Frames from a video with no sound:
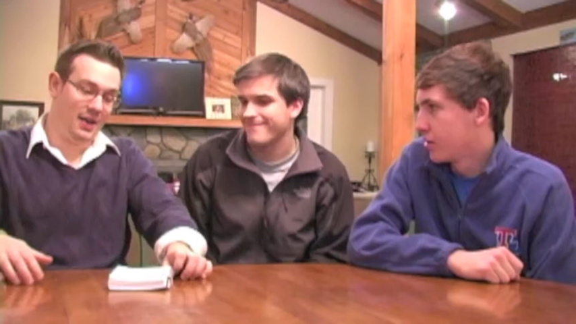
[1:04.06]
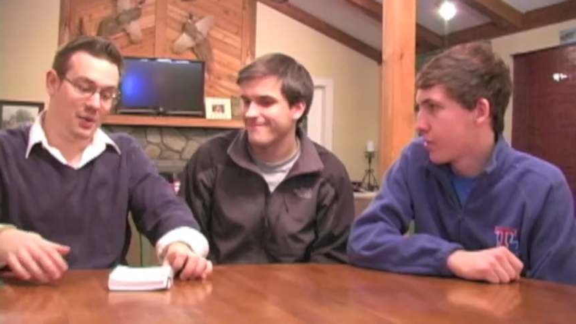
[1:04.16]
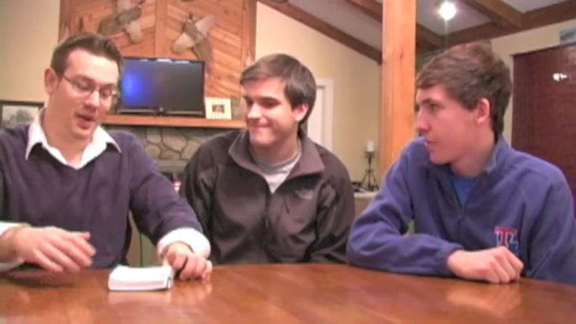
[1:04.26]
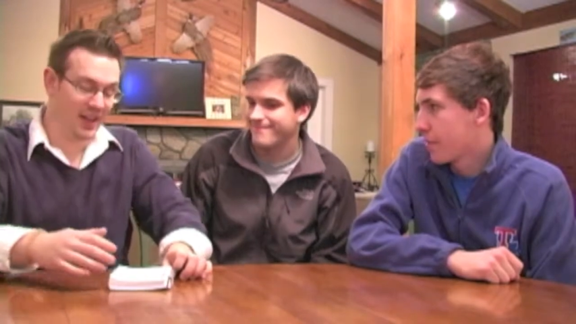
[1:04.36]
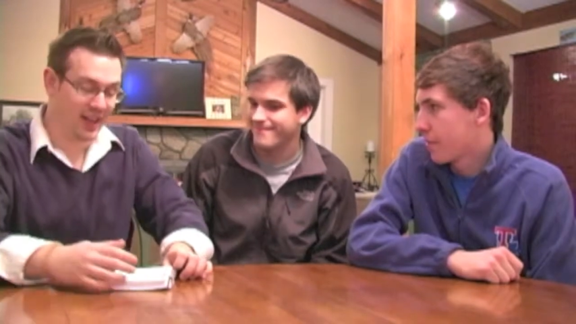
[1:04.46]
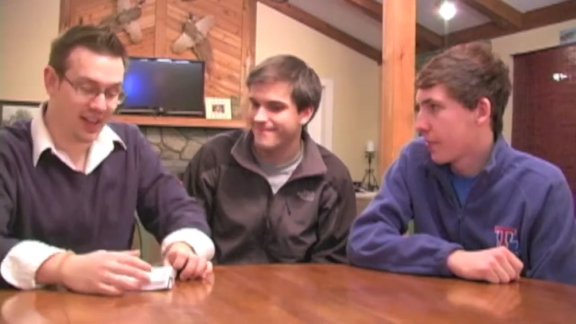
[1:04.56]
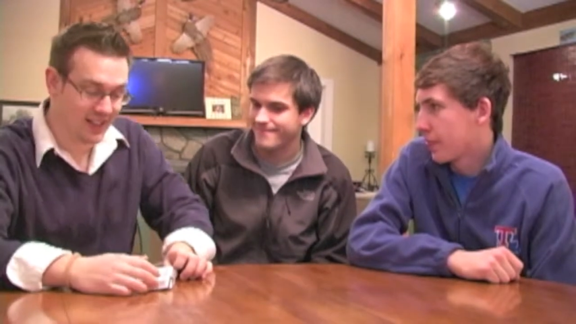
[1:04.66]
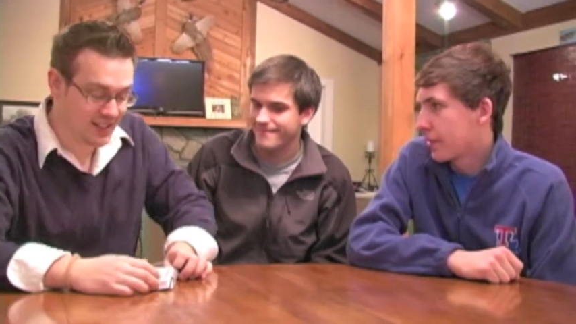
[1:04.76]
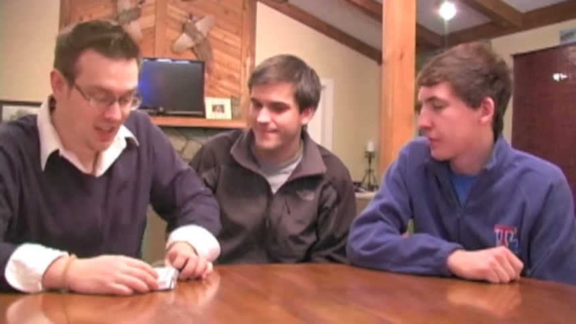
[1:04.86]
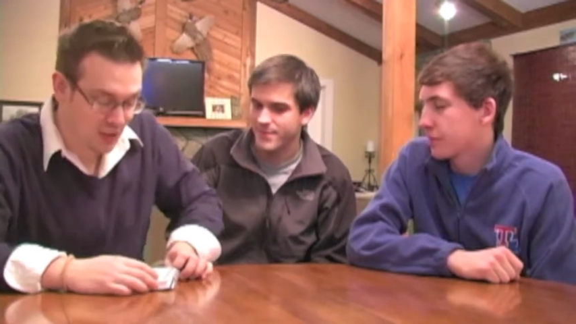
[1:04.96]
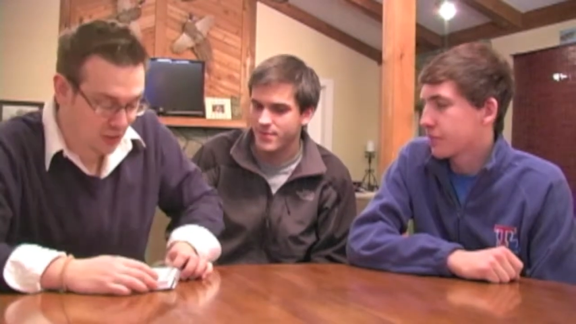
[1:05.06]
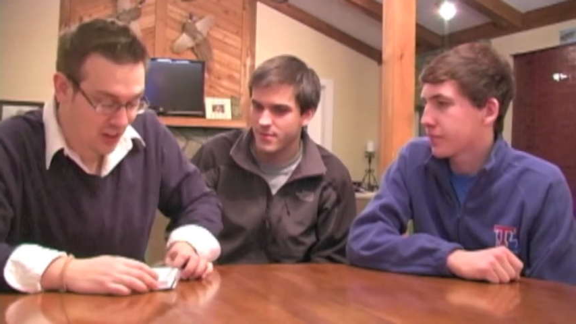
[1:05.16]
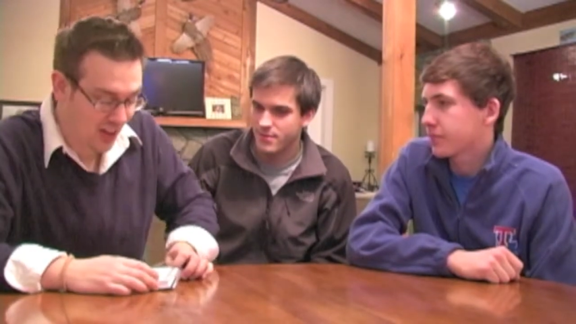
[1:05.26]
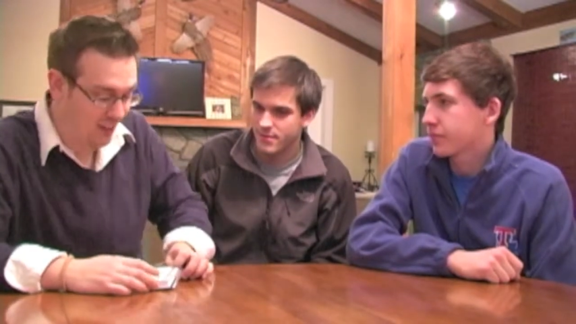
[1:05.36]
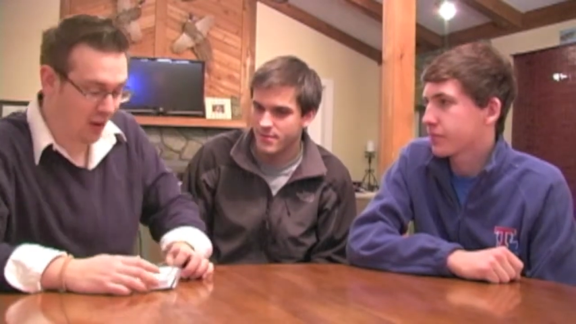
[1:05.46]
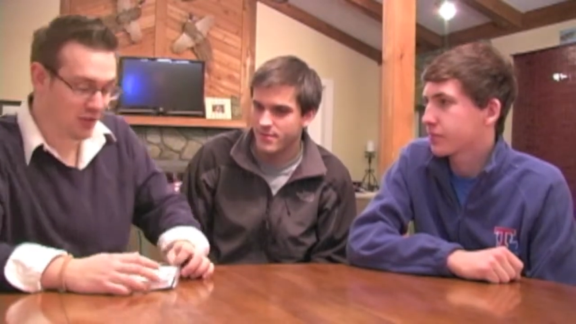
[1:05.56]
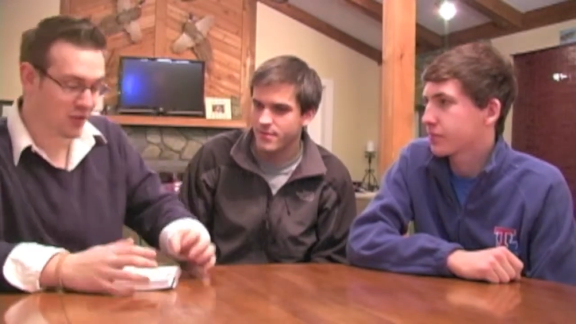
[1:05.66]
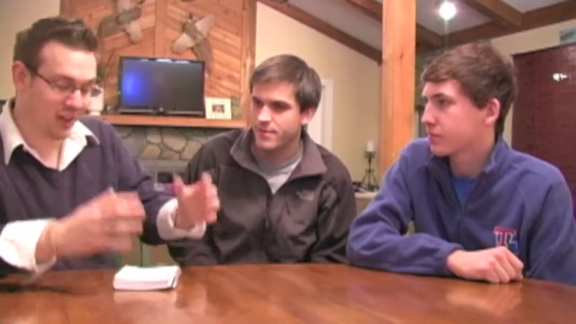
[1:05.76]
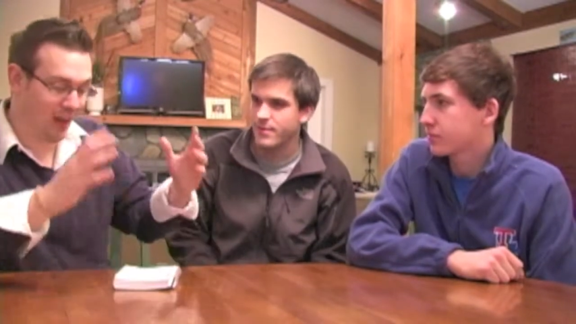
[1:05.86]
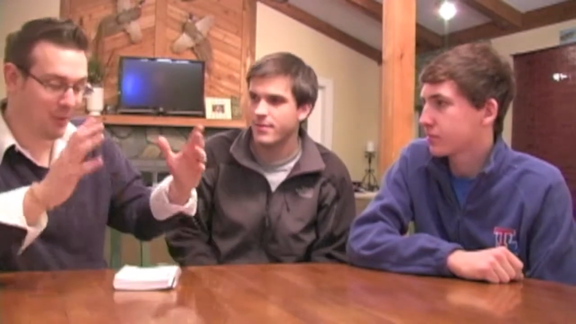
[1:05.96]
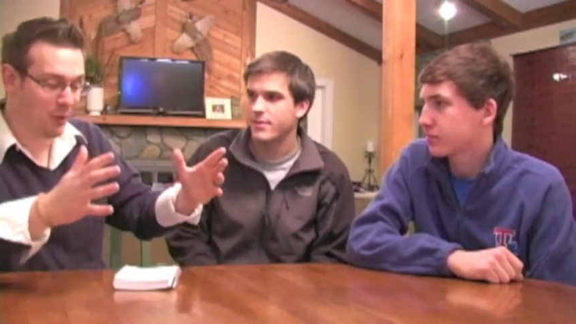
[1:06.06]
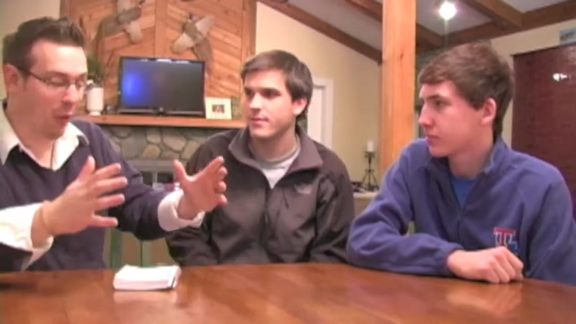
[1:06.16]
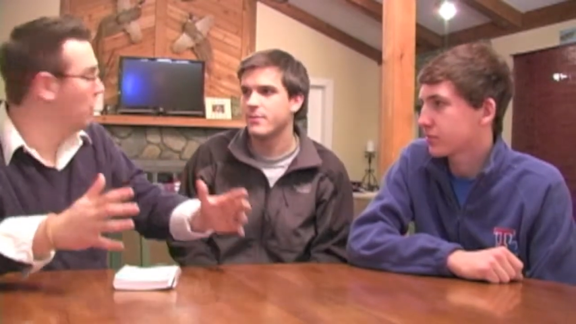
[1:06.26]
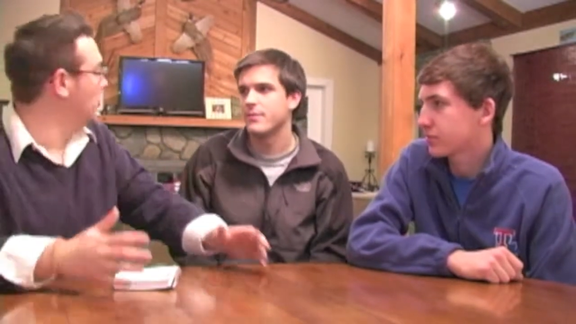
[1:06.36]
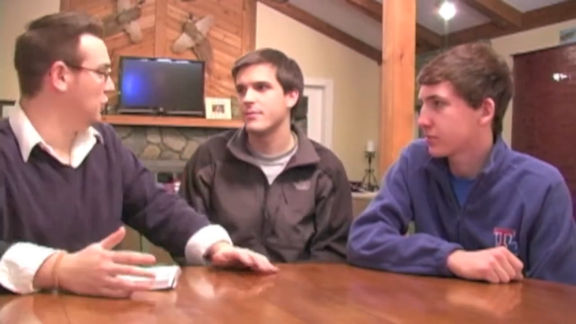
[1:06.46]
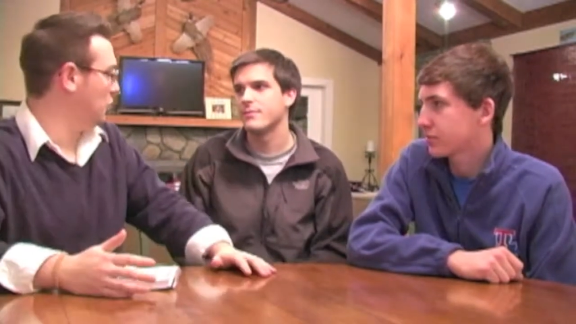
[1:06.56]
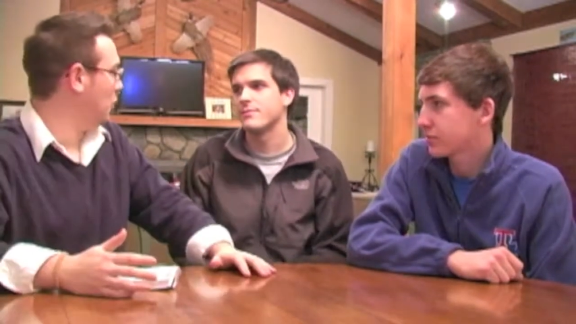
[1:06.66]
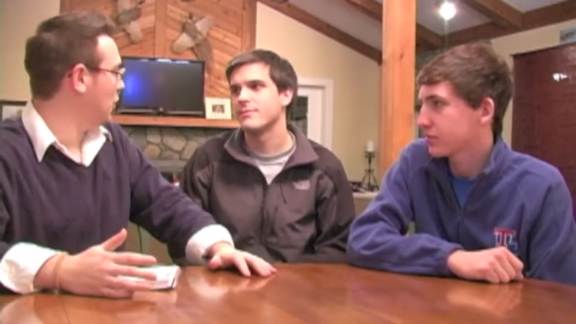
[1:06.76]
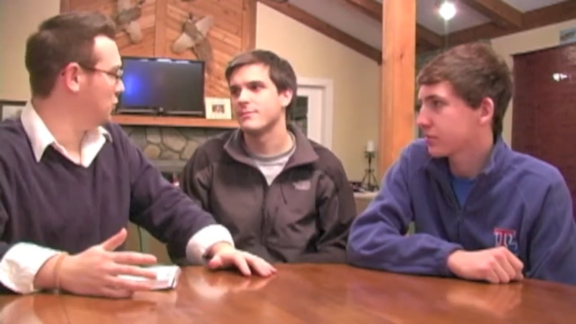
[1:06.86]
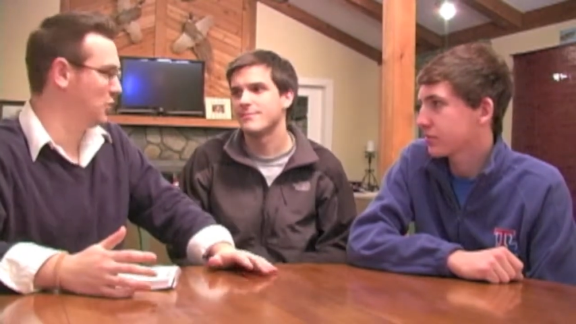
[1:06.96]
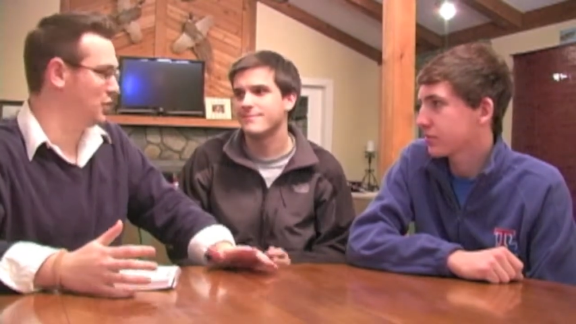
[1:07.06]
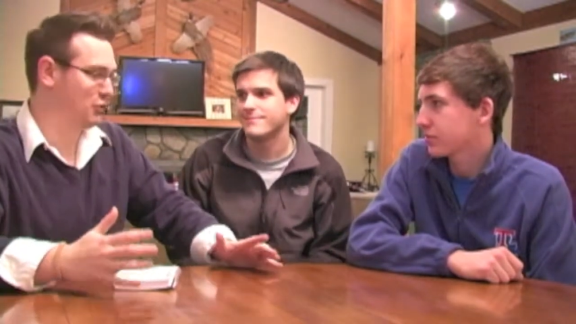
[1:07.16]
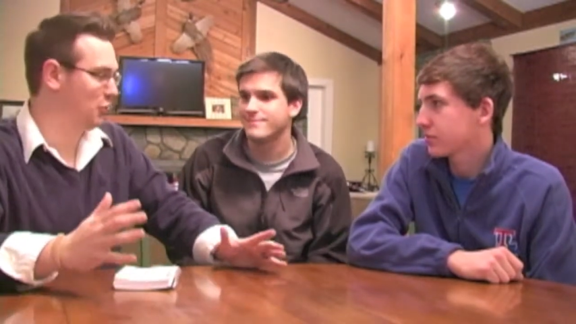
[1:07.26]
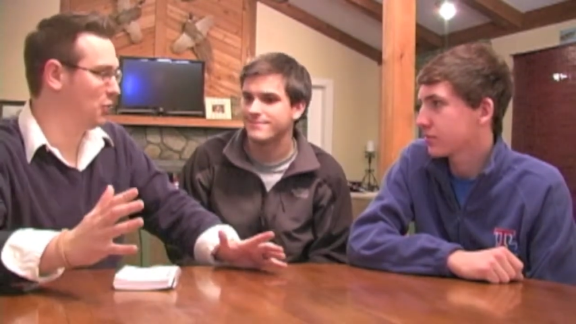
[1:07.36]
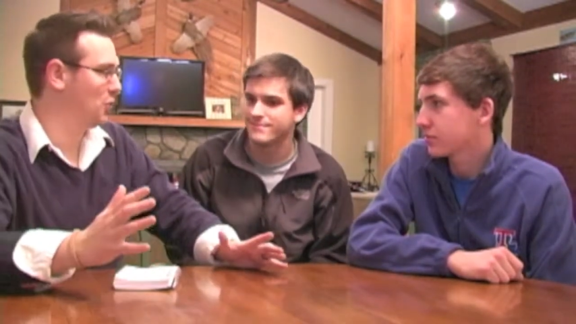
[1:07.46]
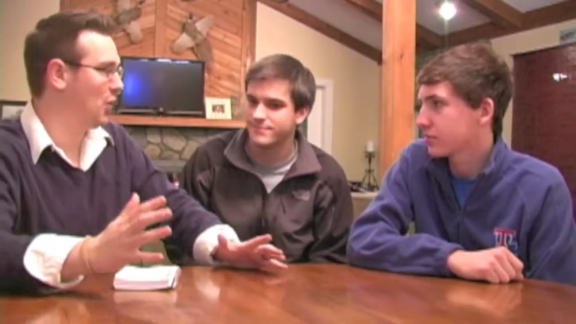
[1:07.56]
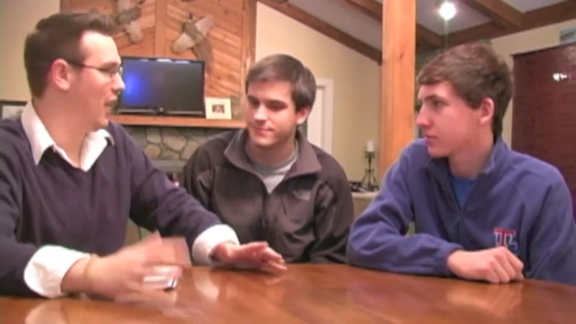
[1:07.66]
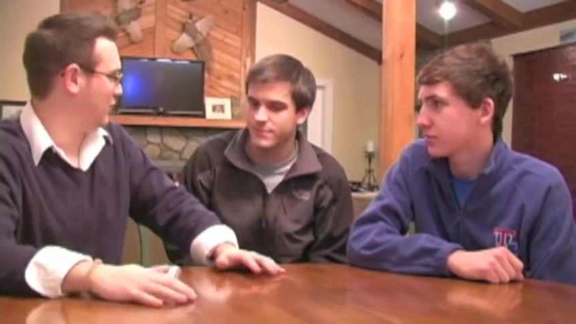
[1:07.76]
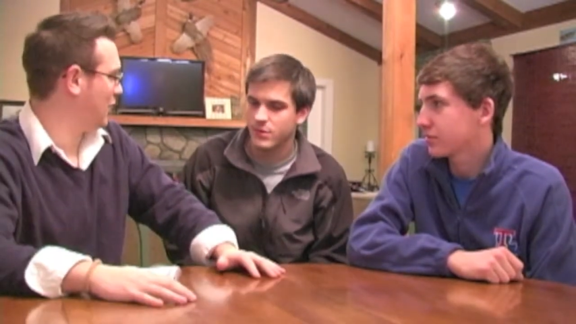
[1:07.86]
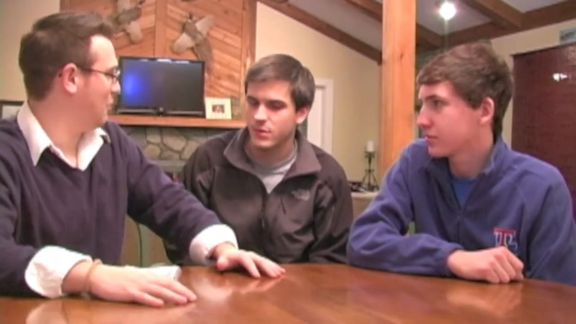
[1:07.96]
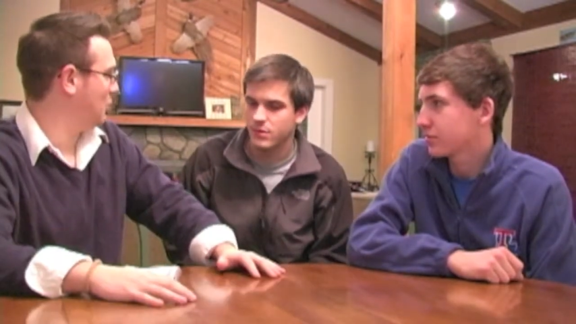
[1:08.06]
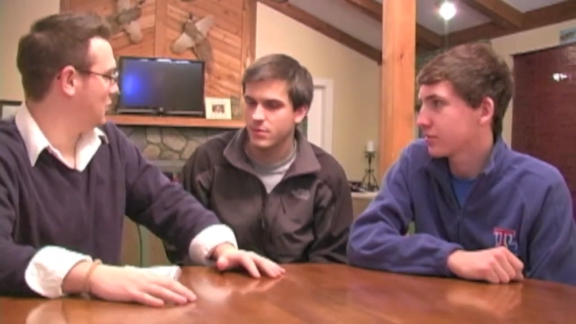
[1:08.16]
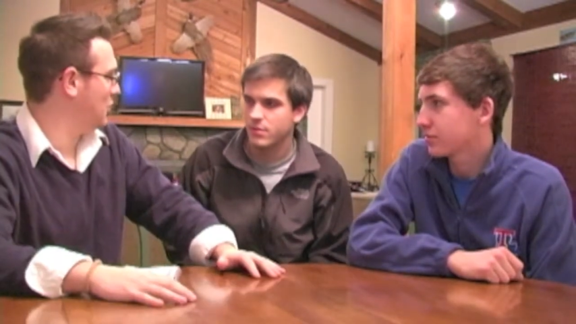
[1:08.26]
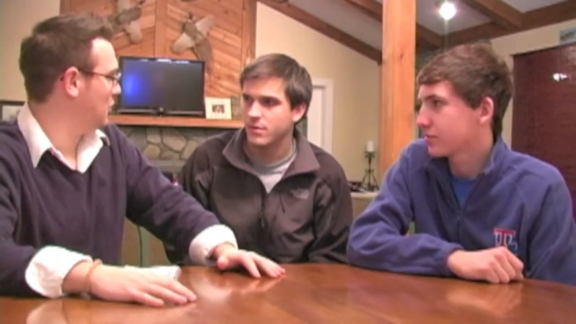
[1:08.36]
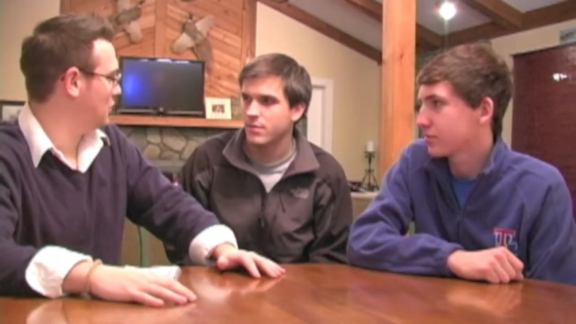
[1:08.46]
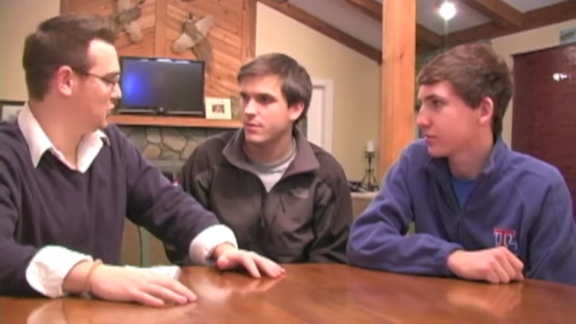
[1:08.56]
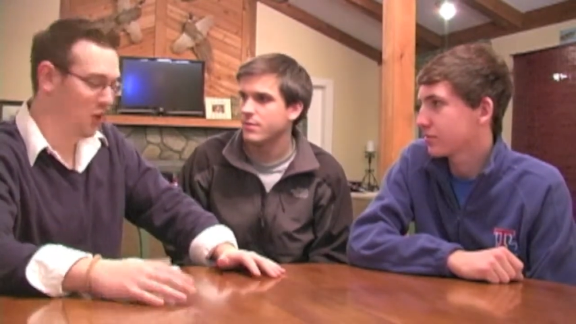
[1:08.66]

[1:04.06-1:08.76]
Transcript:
Speaker 1: Well, and see, here's the thing. I've, I've, just I've been wandering in the wilderness for the last couple of years.